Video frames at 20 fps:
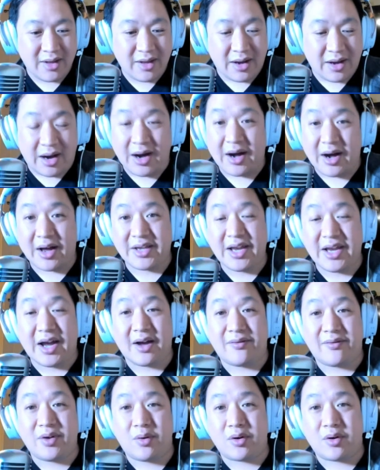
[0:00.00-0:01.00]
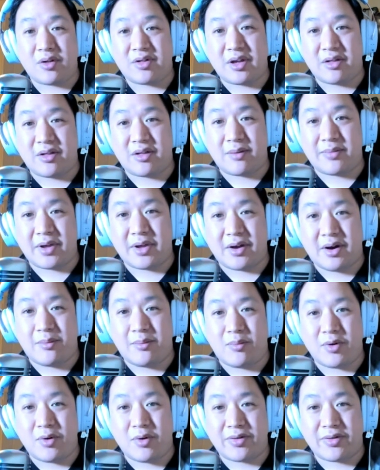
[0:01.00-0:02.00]
Yeah, if you want to send something up
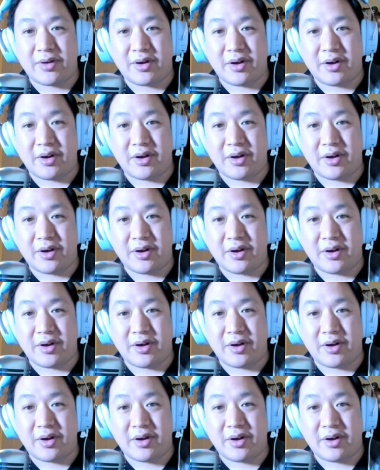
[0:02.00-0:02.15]
with